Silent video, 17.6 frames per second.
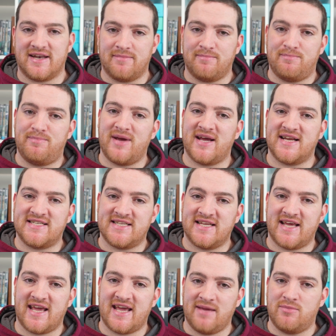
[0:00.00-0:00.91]
the
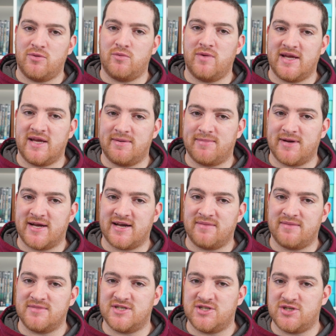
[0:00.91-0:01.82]
better able we
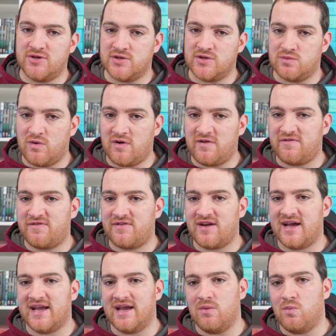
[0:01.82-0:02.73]
become to choose what
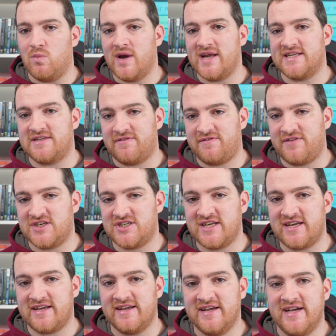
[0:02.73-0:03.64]
fly and when to fish
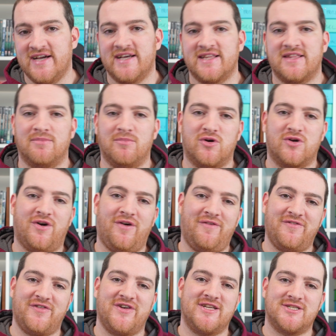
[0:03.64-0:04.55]
it, the more
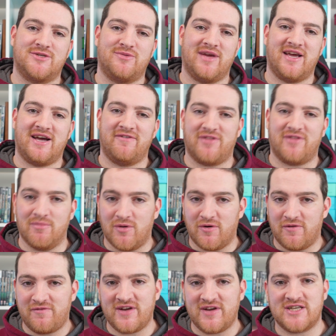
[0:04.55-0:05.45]
confidence we have, the
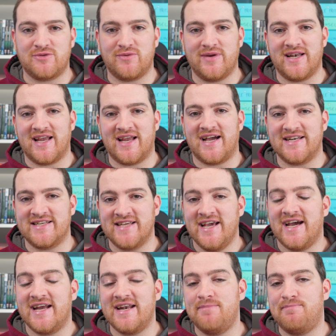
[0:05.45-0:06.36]
more fish we land,
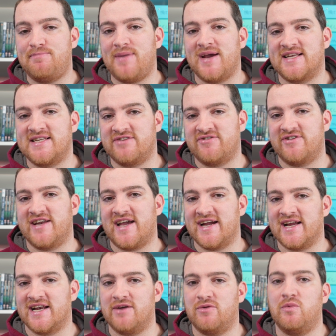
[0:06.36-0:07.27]
and the better an
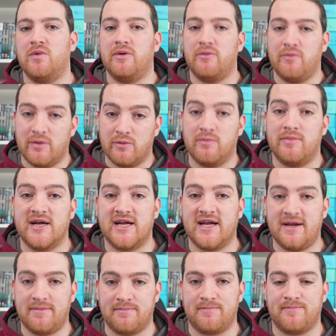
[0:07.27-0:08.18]
angler we will
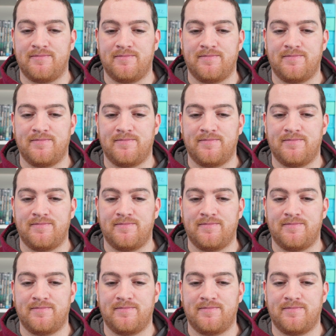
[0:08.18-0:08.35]
become.